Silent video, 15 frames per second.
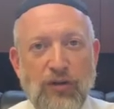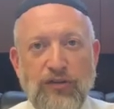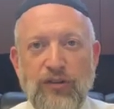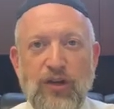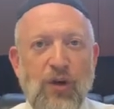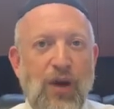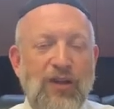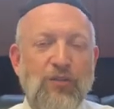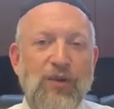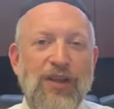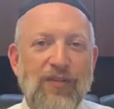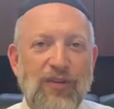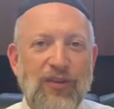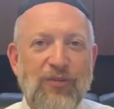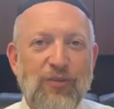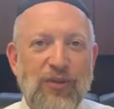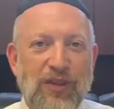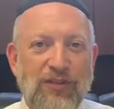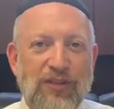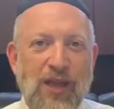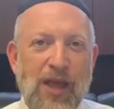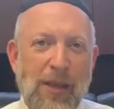know, as we're living through
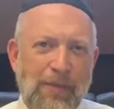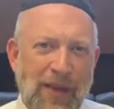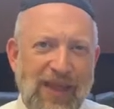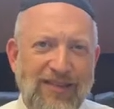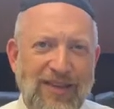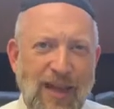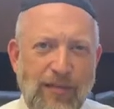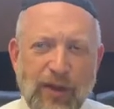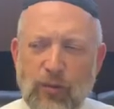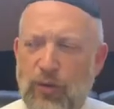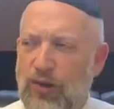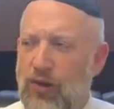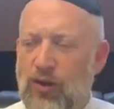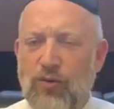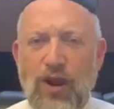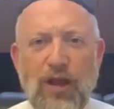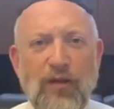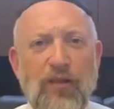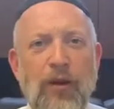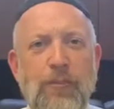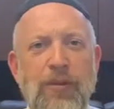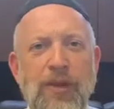this pandemic, we look around and
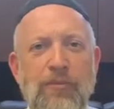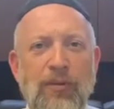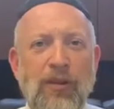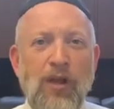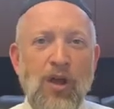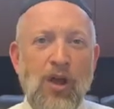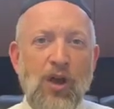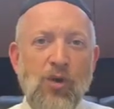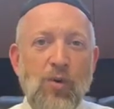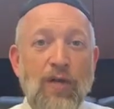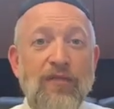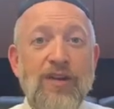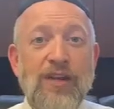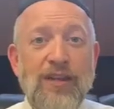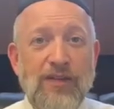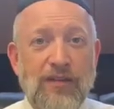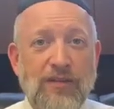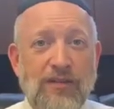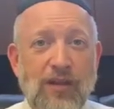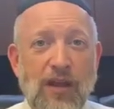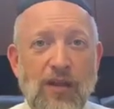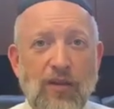there are people who have
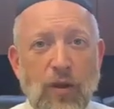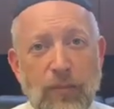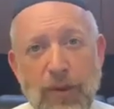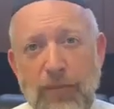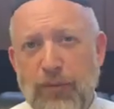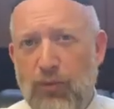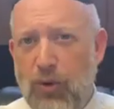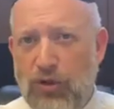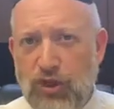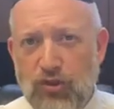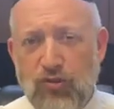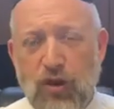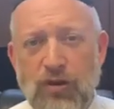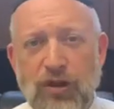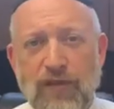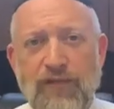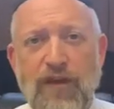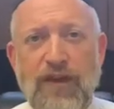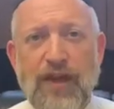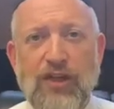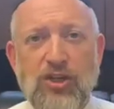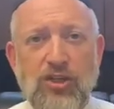needs. There are people who are struggling
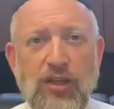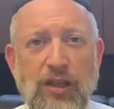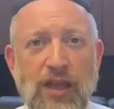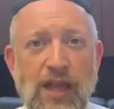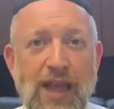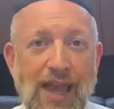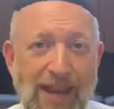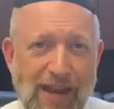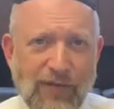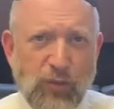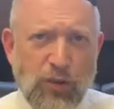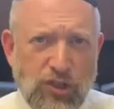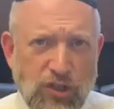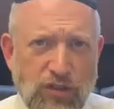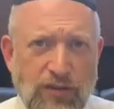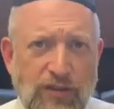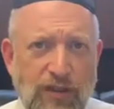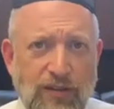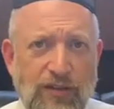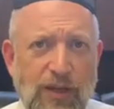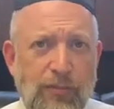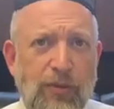financially. And everyone should
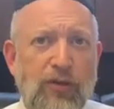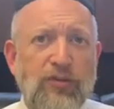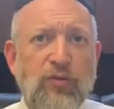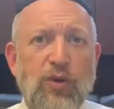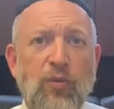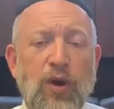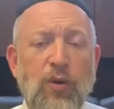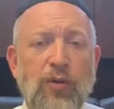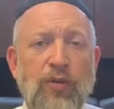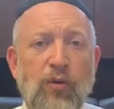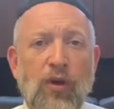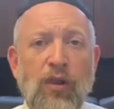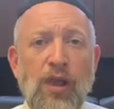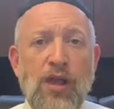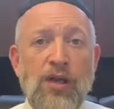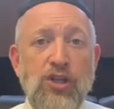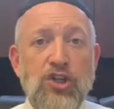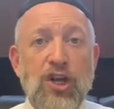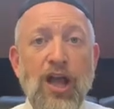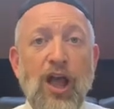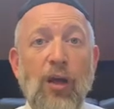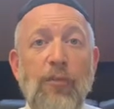dig deep. Those with wherewithal
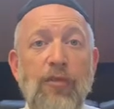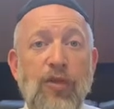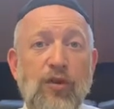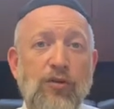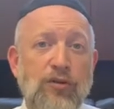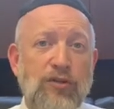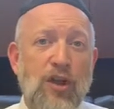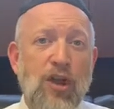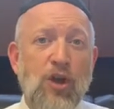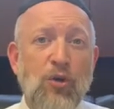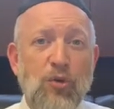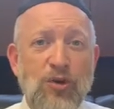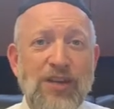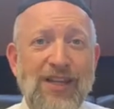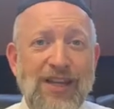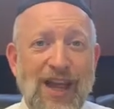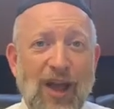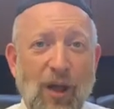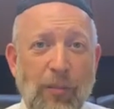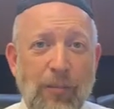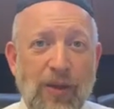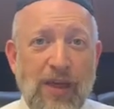should help those who need
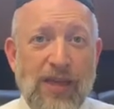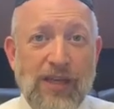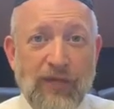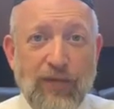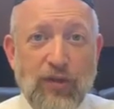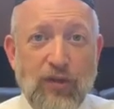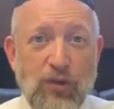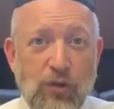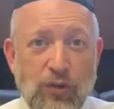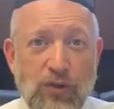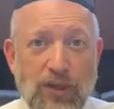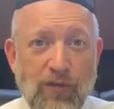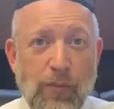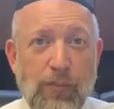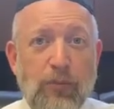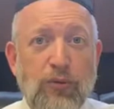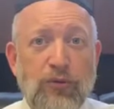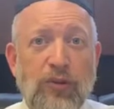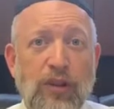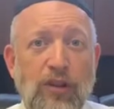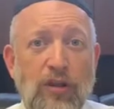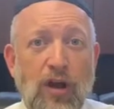help. If you do, you give a pruta
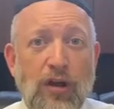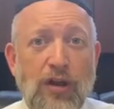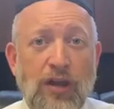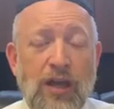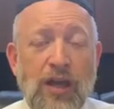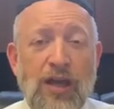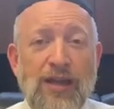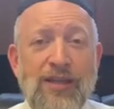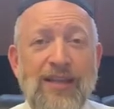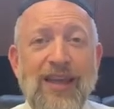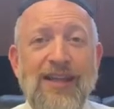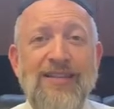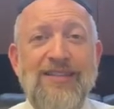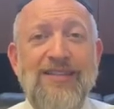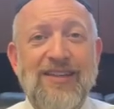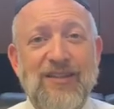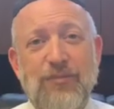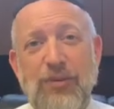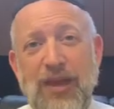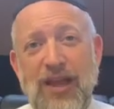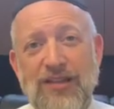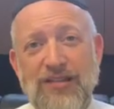l'nani, you get 6
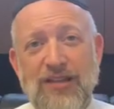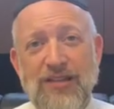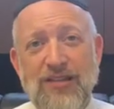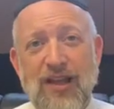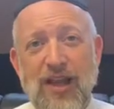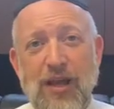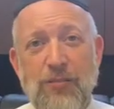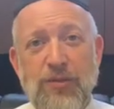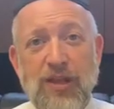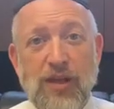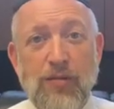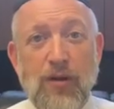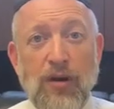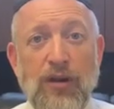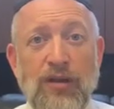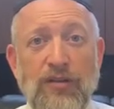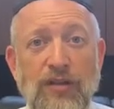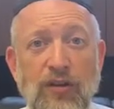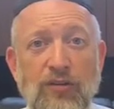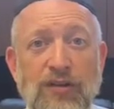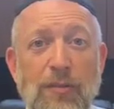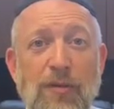blessings. But the Gemara
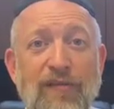continues,